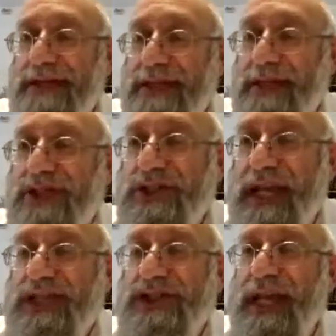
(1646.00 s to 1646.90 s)

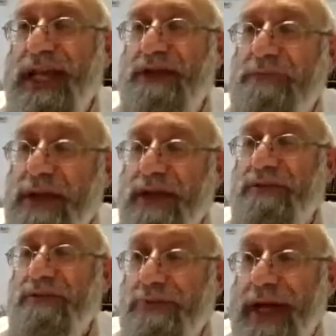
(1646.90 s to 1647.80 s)
satiated meal
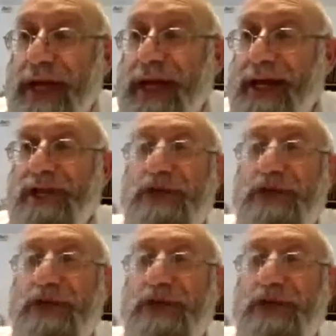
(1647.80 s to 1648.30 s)
of bread, you walk